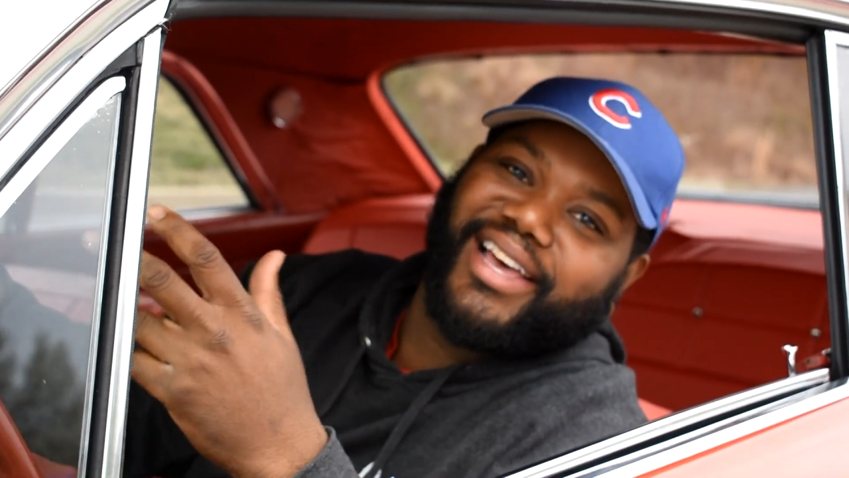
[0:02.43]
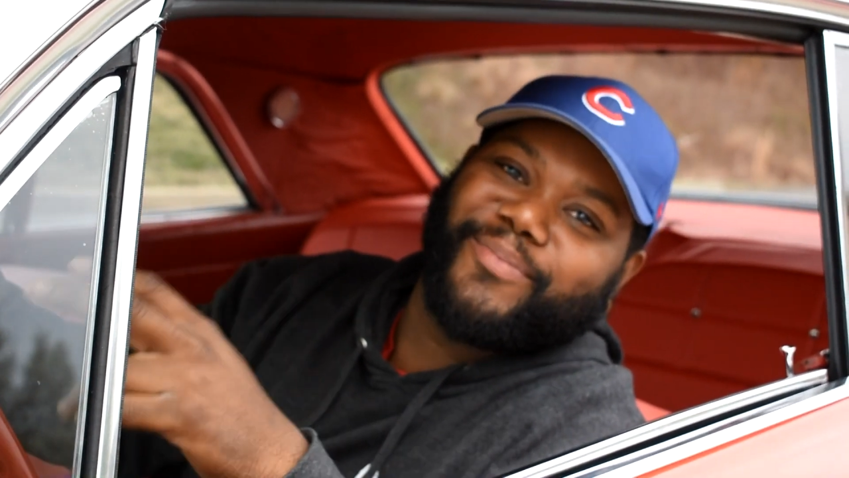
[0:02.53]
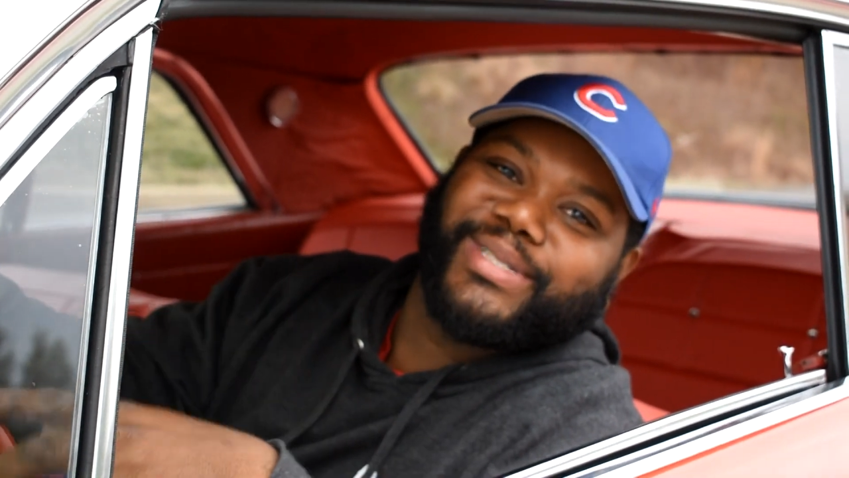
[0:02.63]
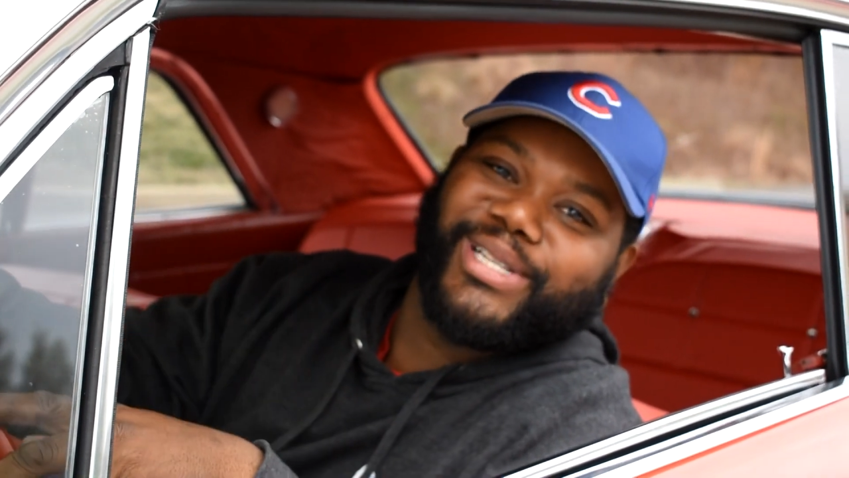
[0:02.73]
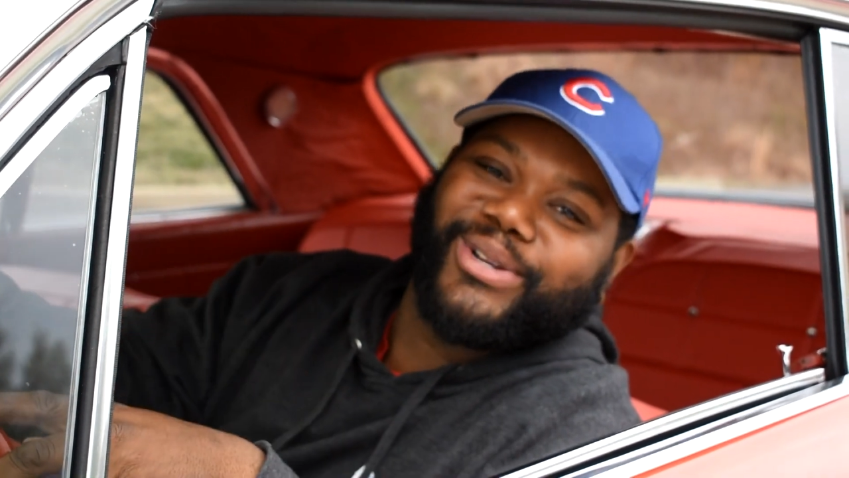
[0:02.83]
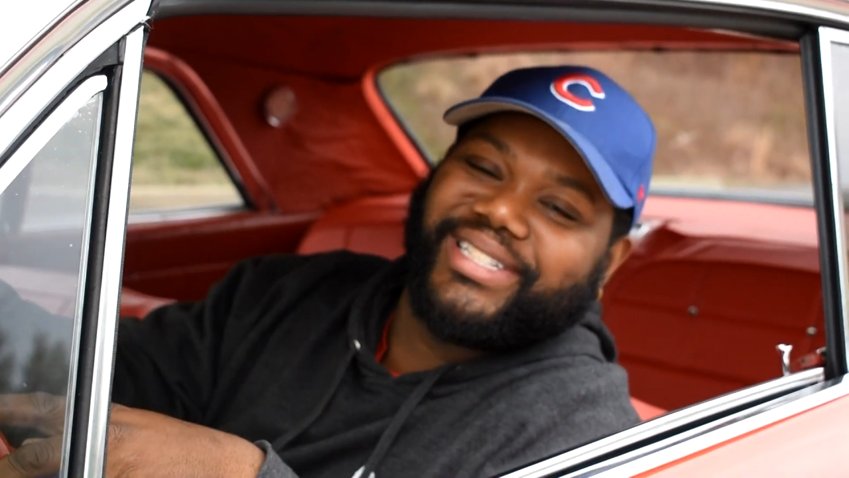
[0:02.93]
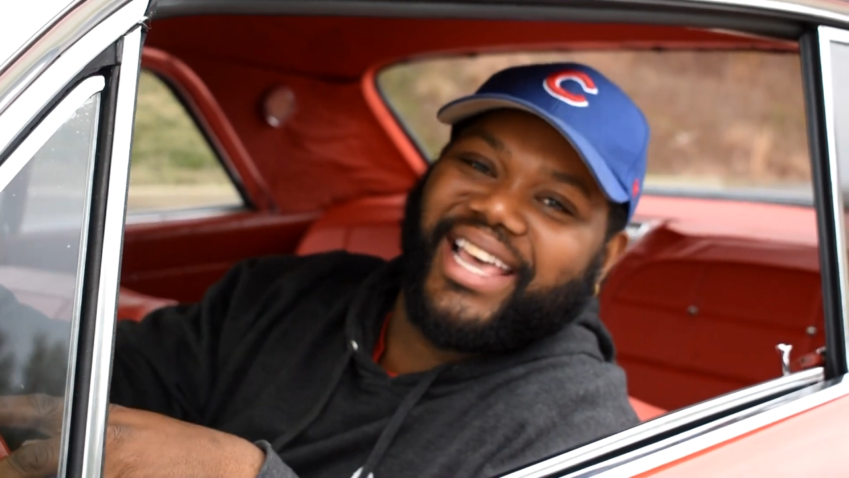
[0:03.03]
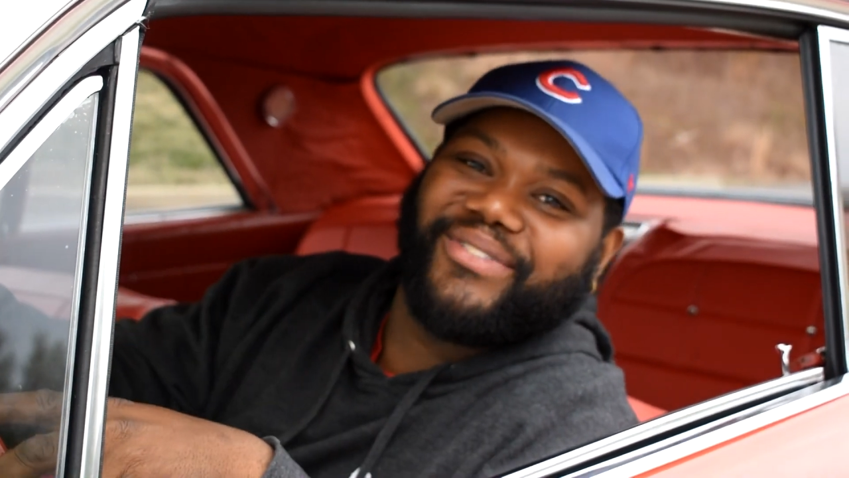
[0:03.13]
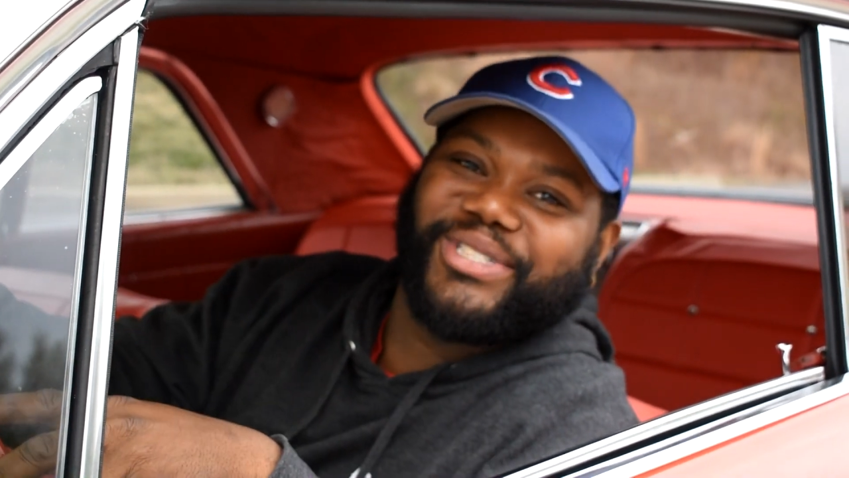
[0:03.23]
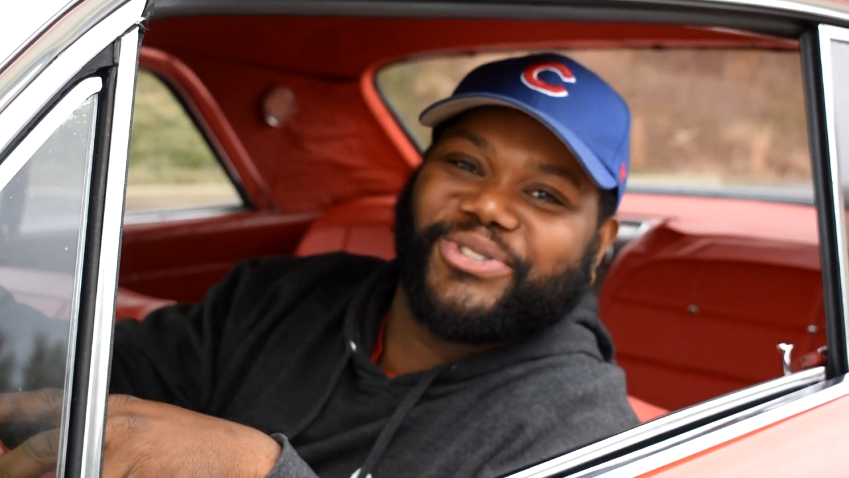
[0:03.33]
episode of
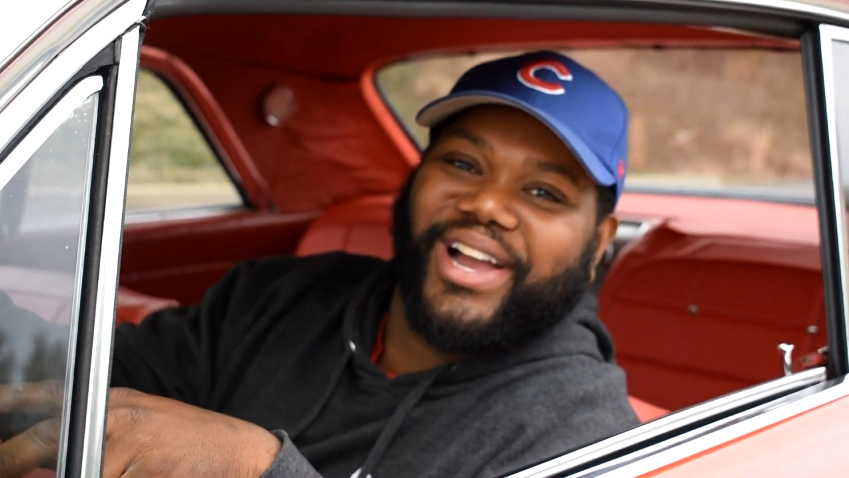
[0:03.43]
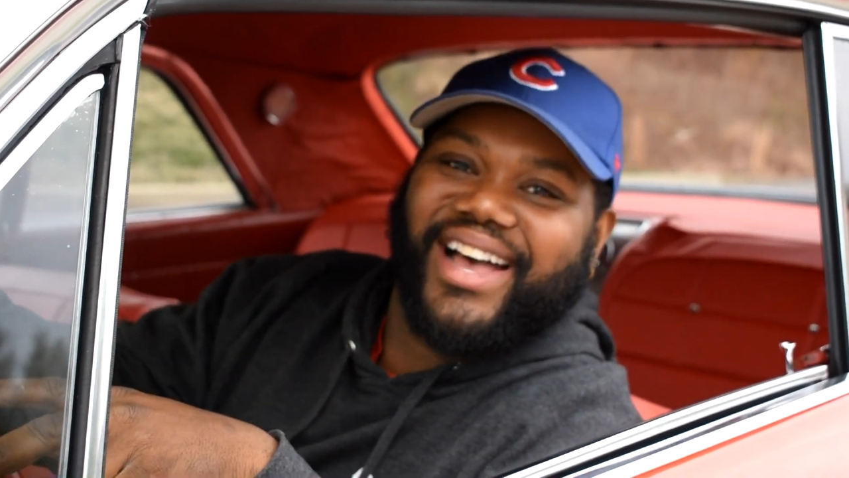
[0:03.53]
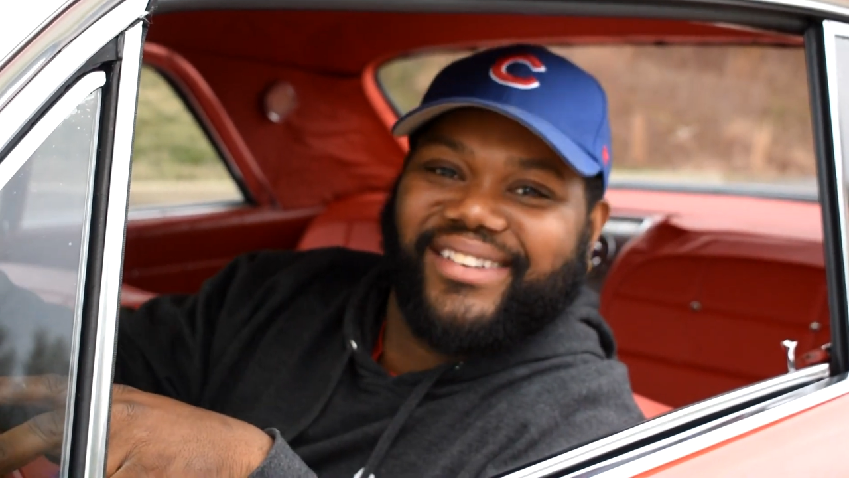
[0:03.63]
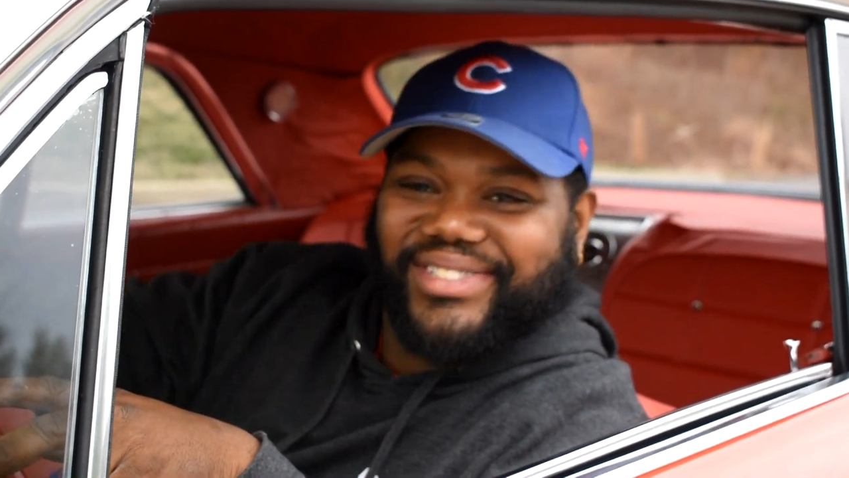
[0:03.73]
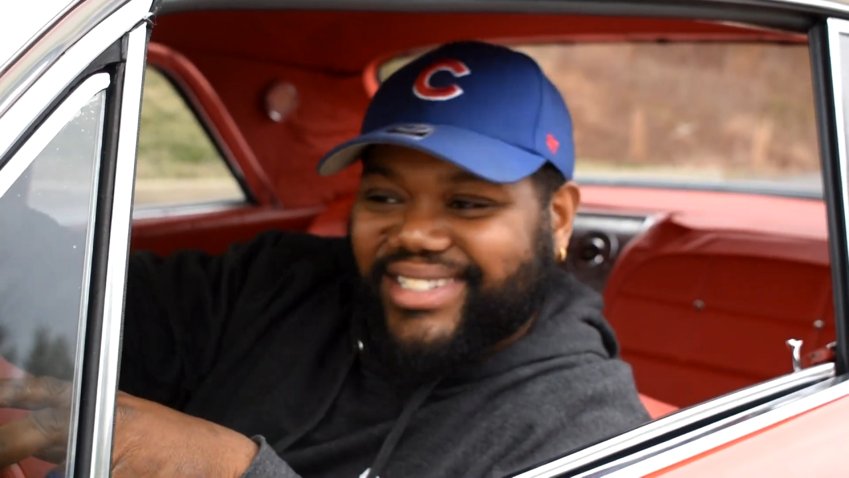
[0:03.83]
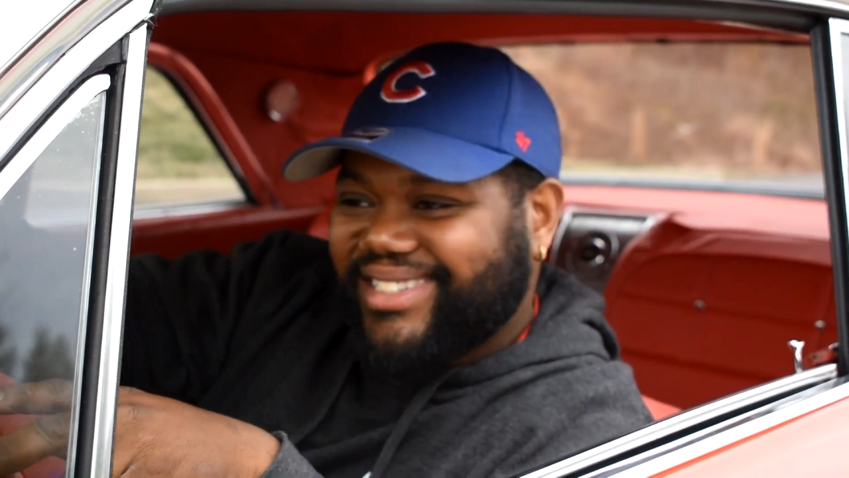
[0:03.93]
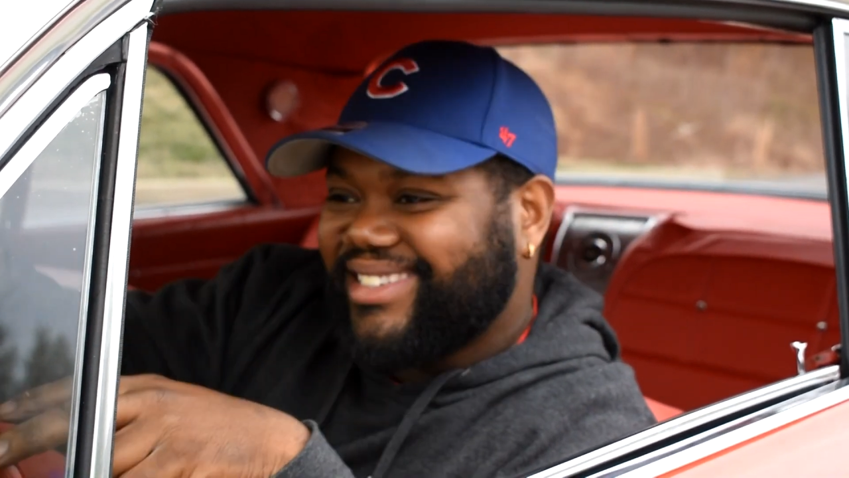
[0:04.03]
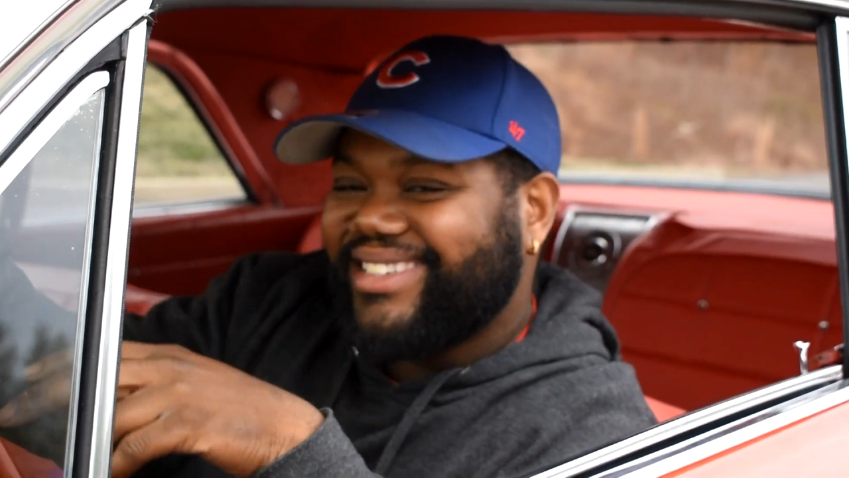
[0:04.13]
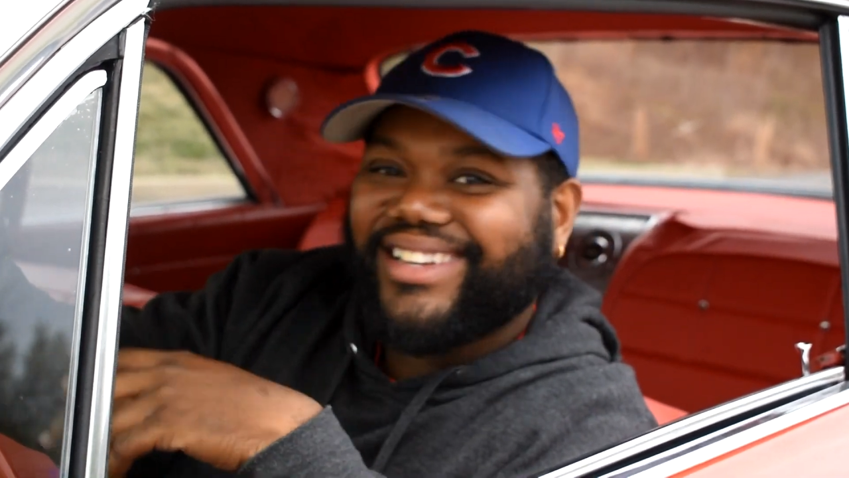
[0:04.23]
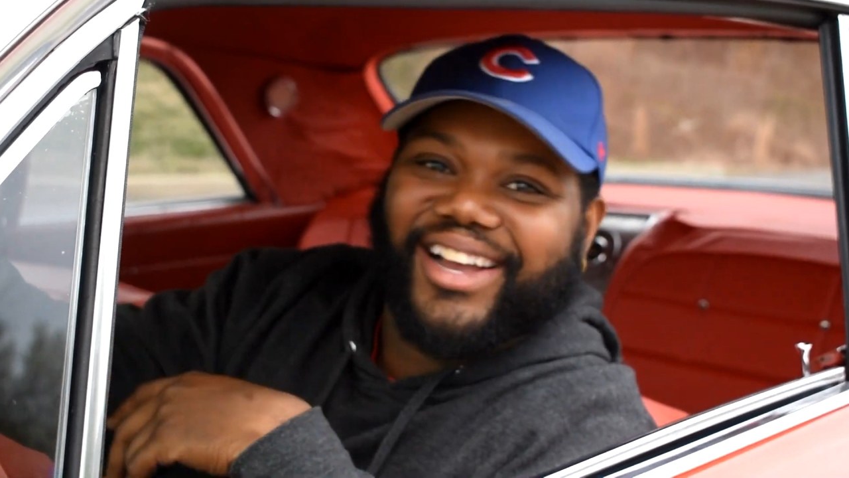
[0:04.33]
Davis Drives.
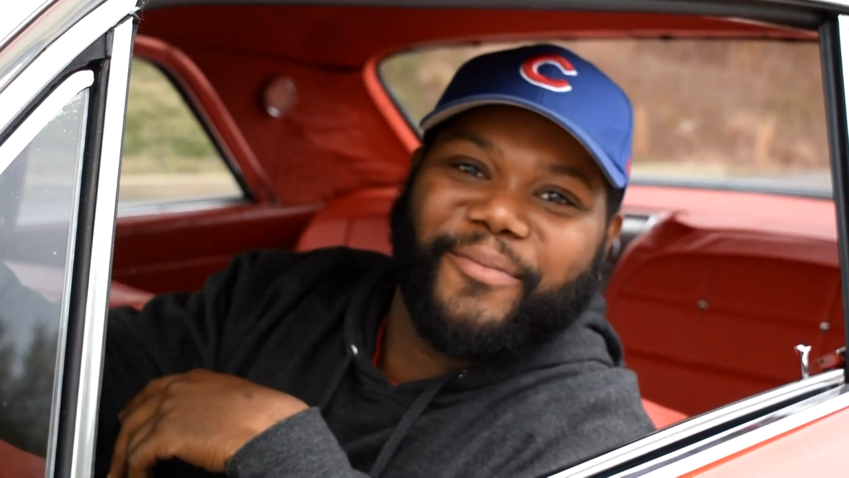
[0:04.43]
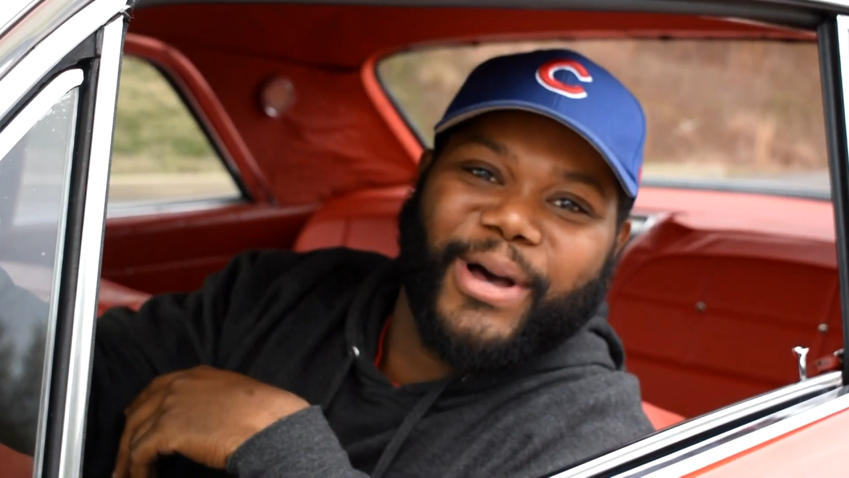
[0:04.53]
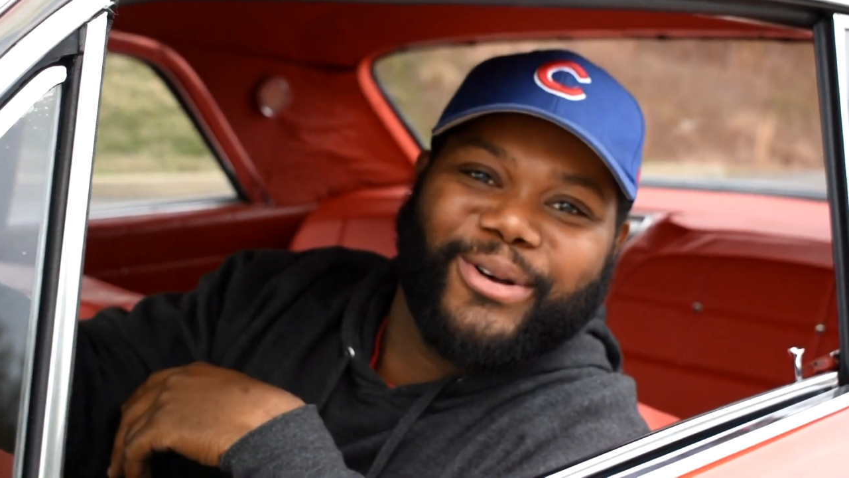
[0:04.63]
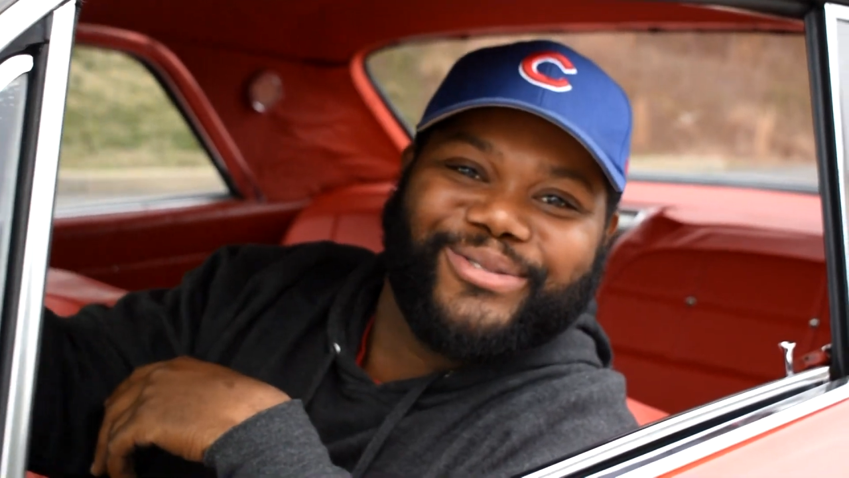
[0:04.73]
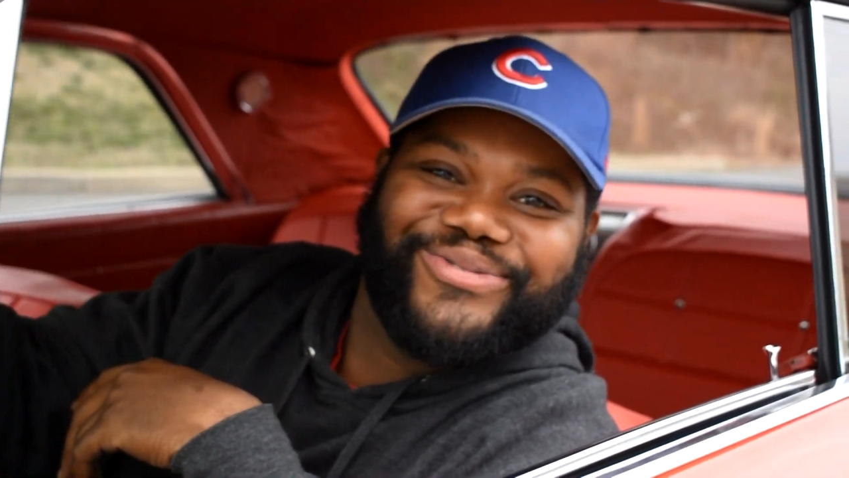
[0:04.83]
Come on.